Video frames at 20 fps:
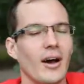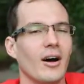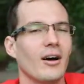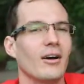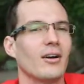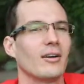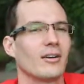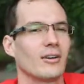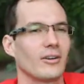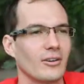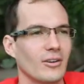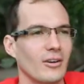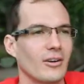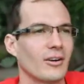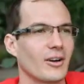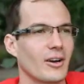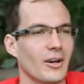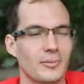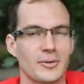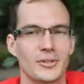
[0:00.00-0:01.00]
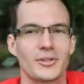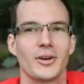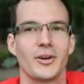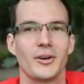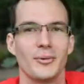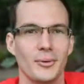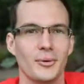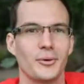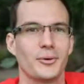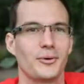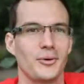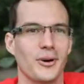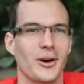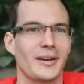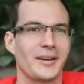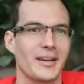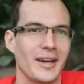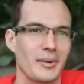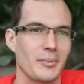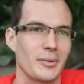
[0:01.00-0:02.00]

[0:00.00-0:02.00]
oh God, I'm so bored right now.